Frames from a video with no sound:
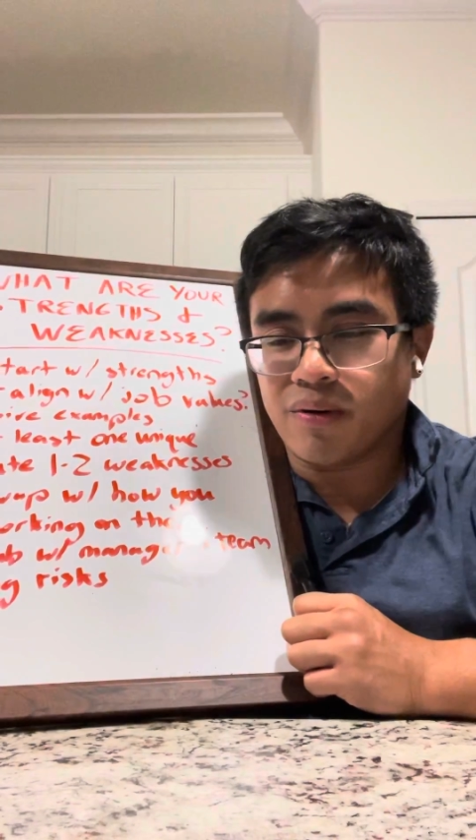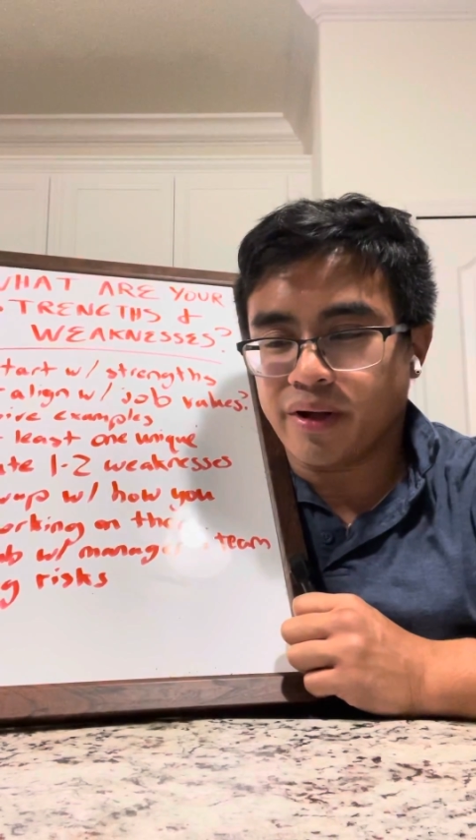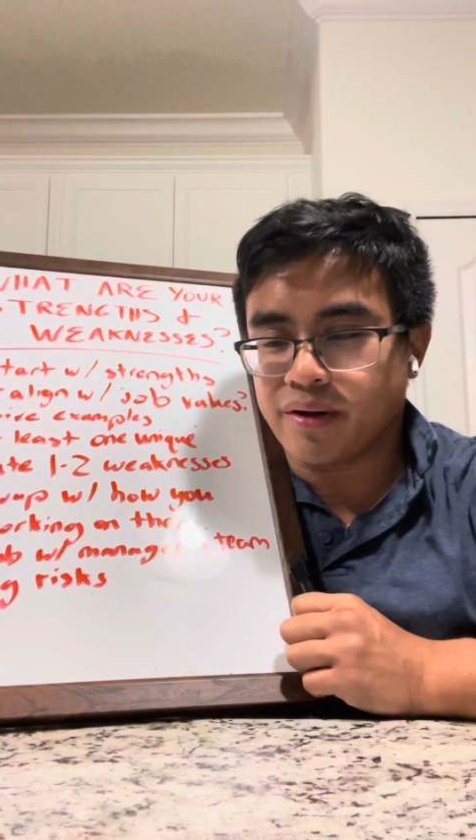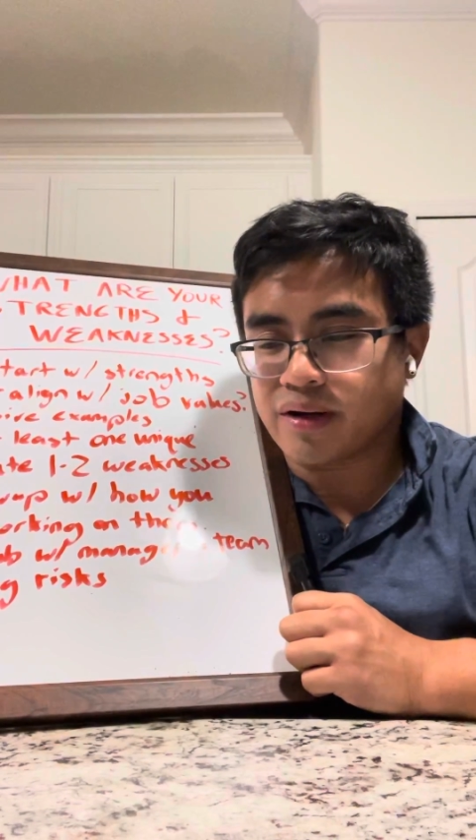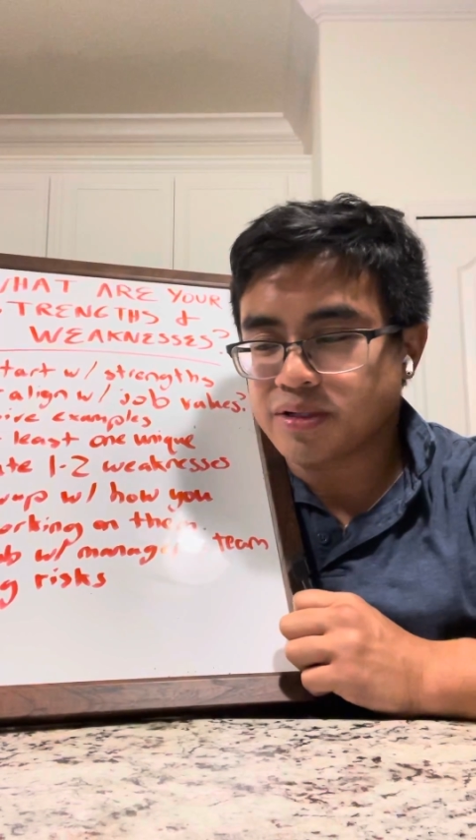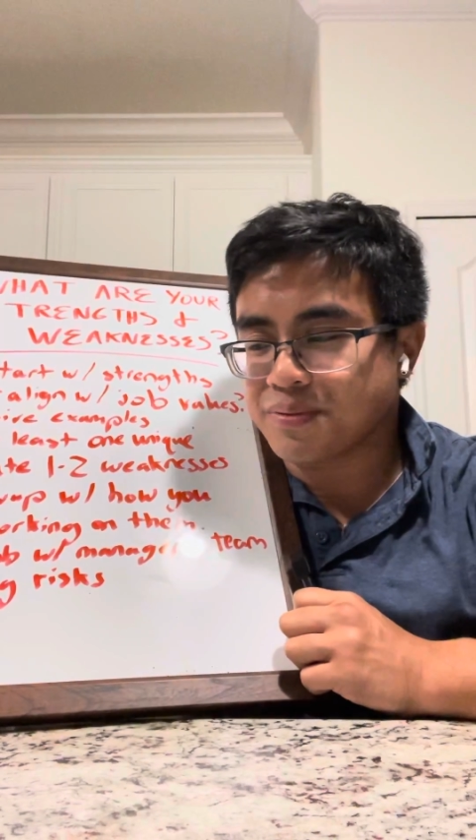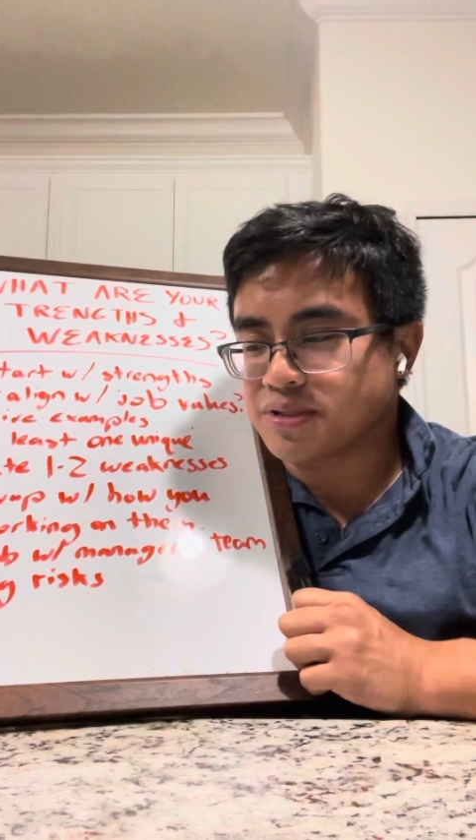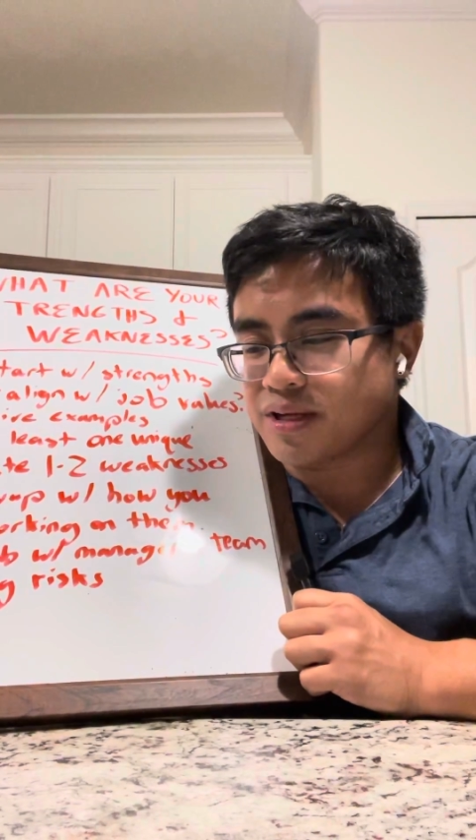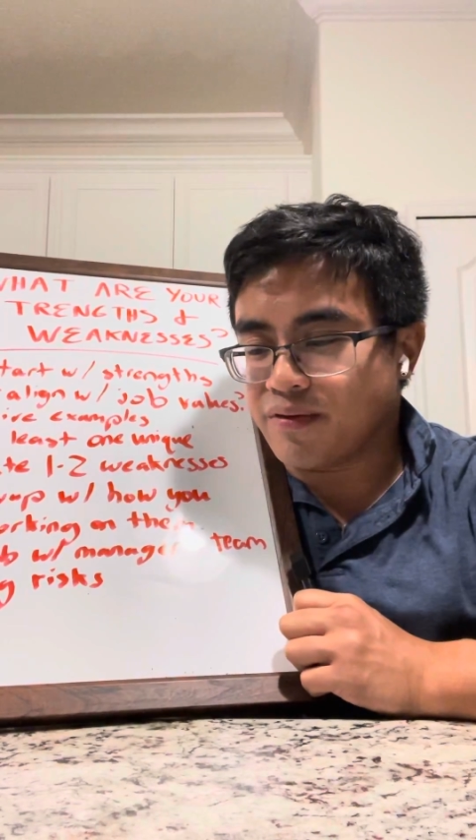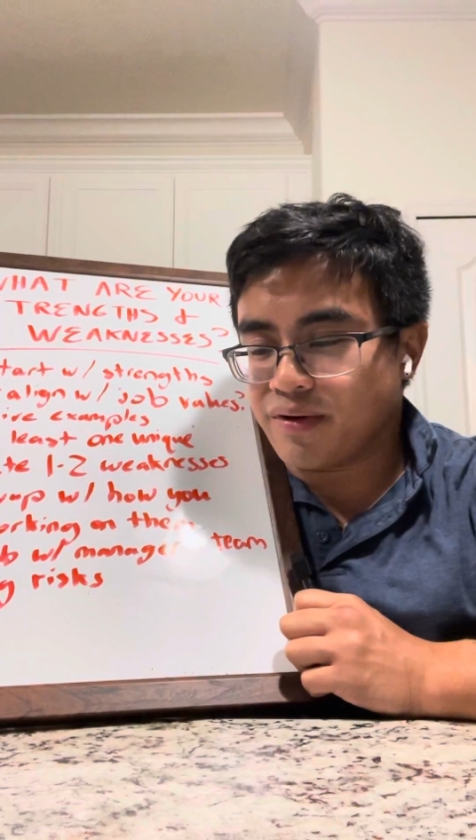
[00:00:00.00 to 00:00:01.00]
and I was supposed
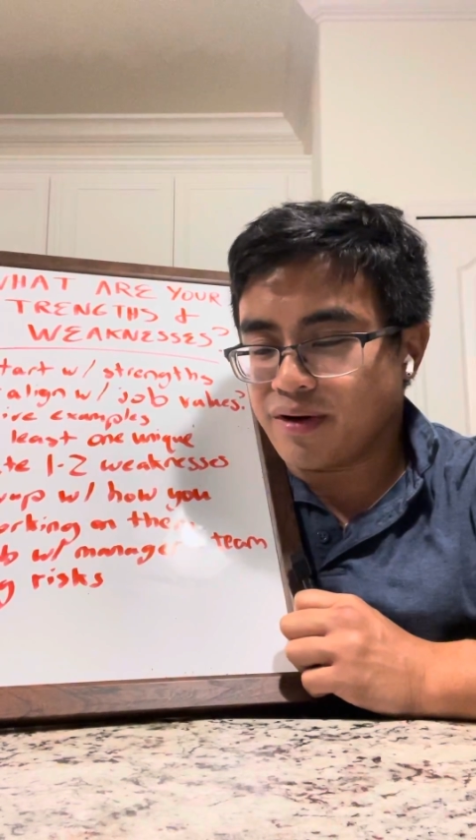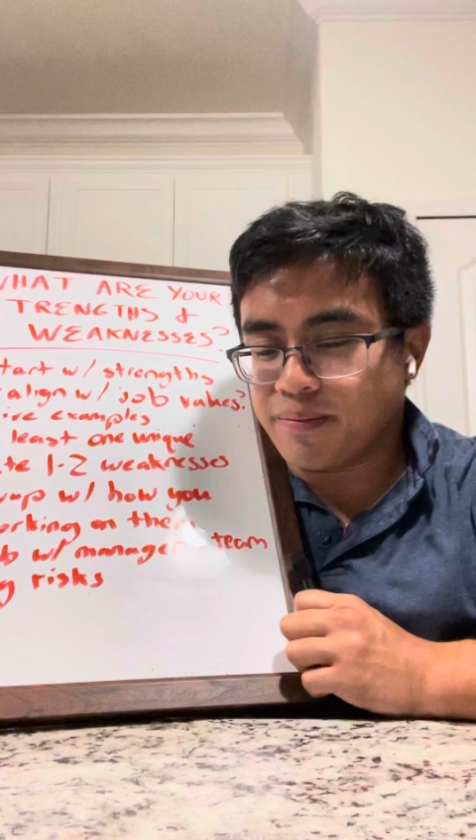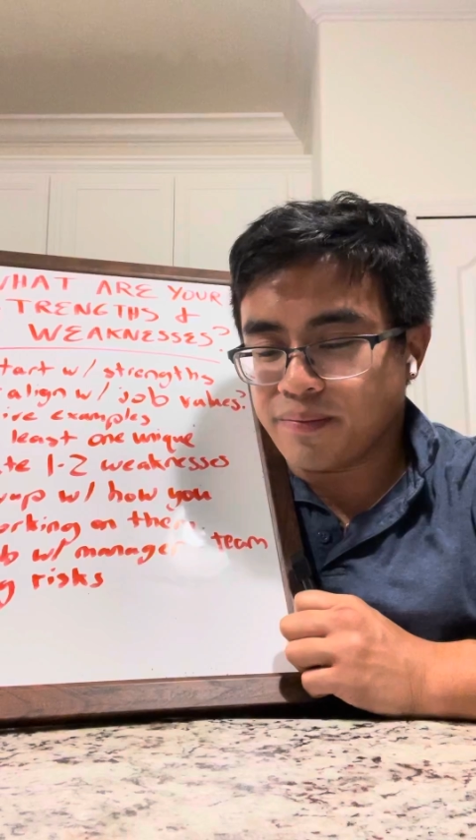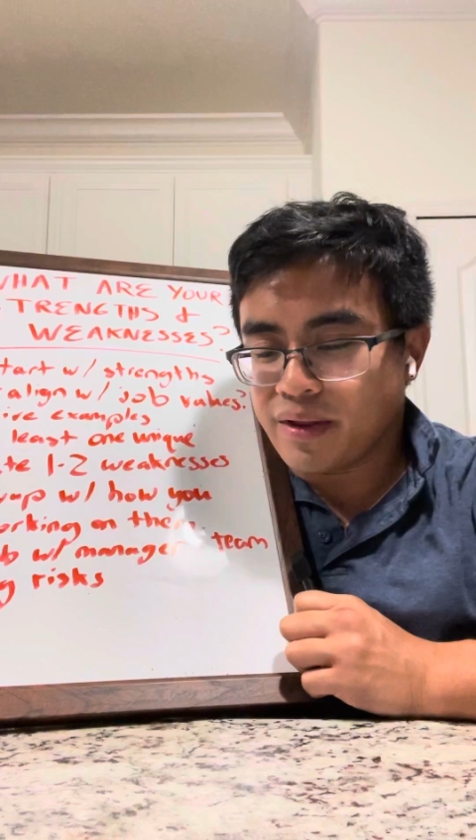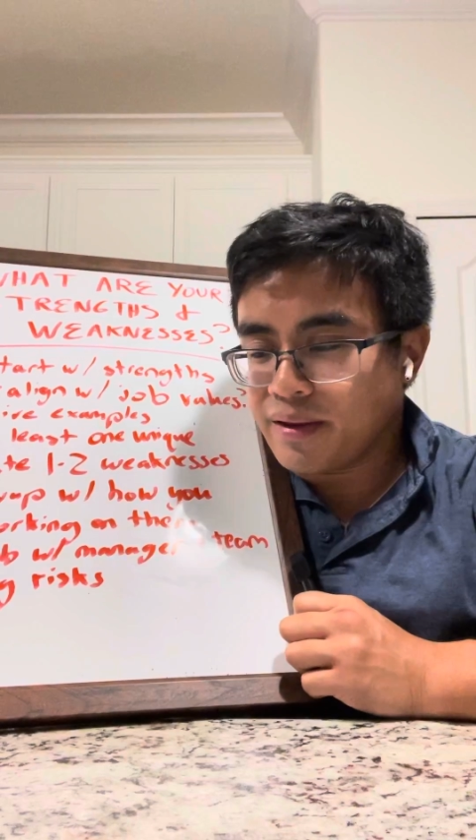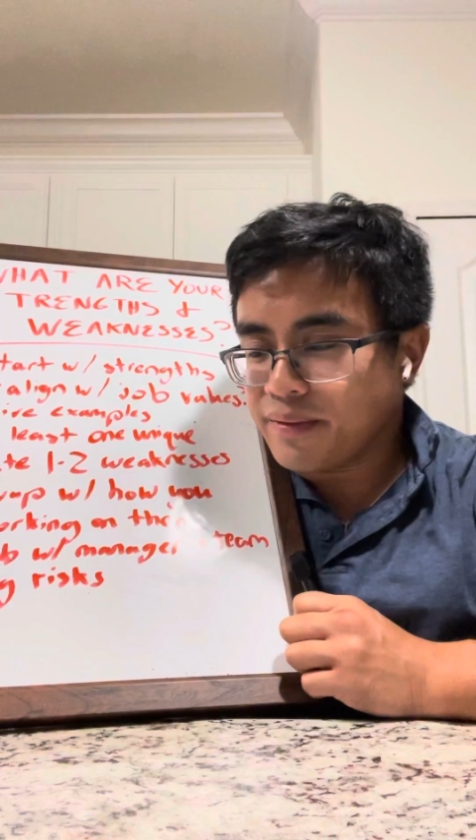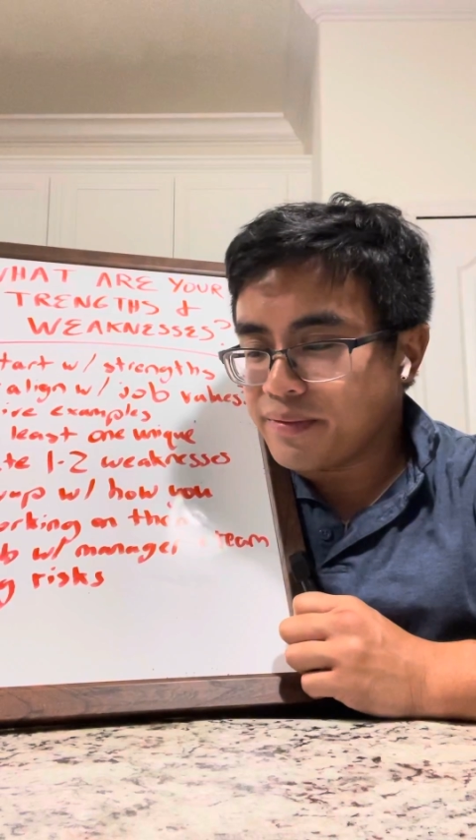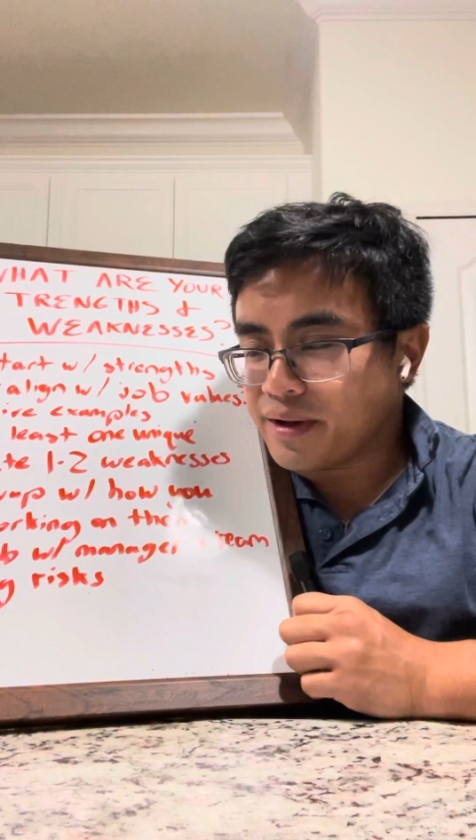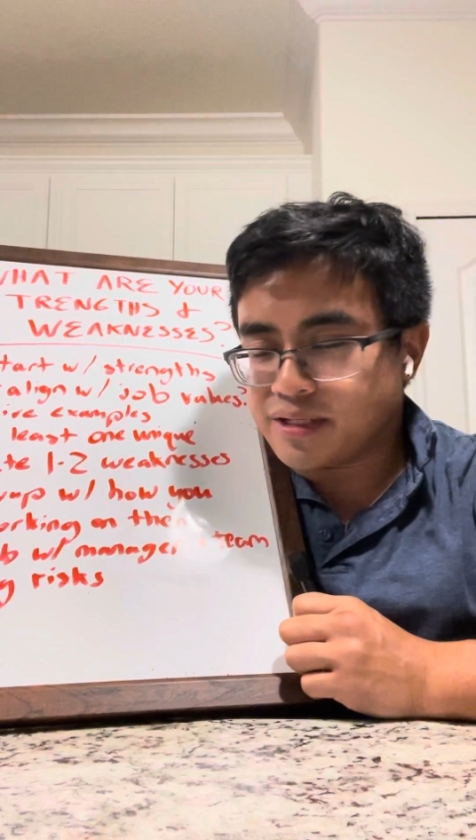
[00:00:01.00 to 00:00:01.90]
to give a